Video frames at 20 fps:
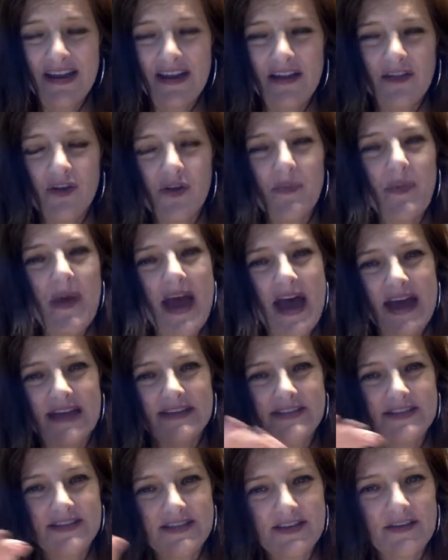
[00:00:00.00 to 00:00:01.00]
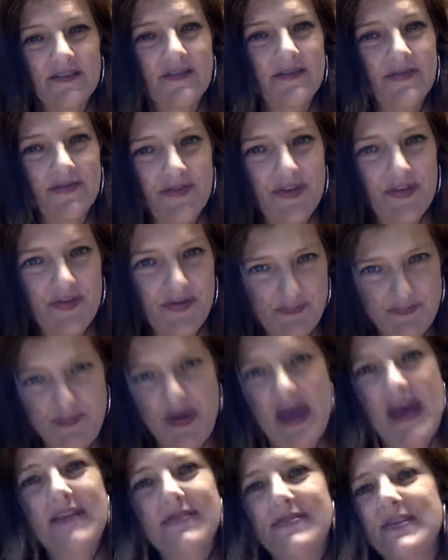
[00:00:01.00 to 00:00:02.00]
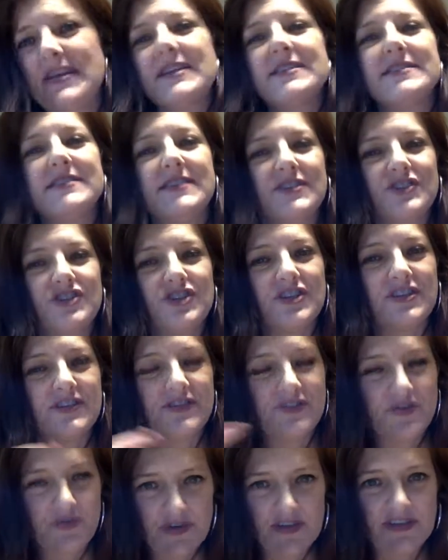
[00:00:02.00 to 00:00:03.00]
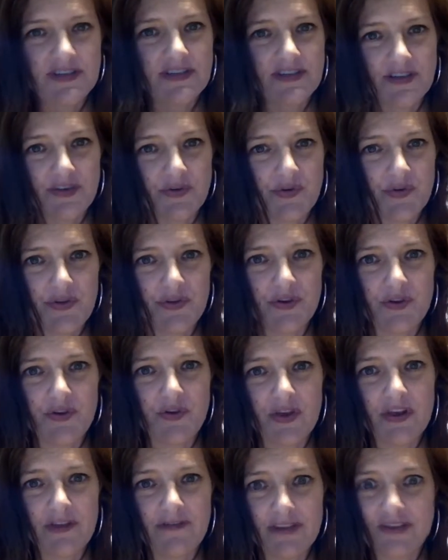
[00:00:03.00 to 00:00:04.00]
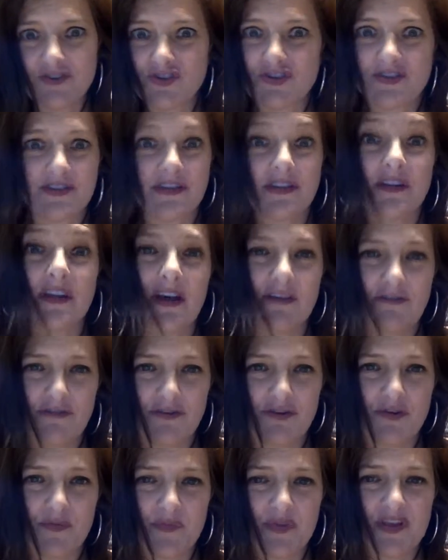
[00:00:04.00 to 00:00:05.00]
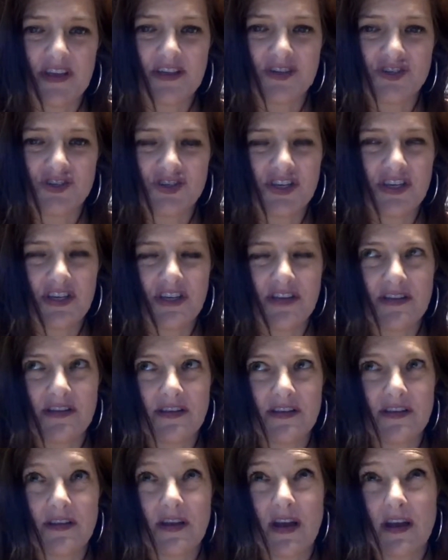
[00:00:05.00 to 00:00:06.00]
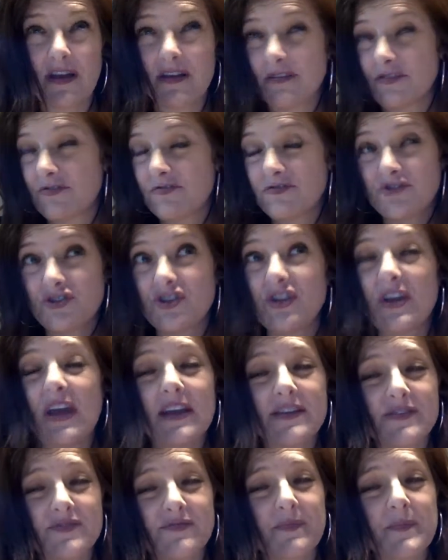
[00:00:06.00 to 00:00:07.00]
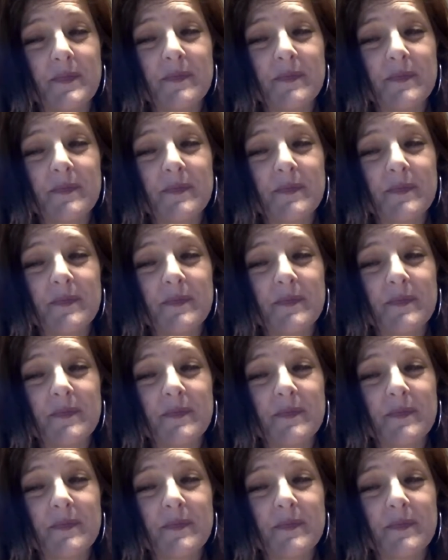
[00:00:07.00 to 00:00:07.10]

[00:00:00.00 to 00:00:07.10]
look past the bad things that she's doing to deal with her grief and just love her because she uh, she has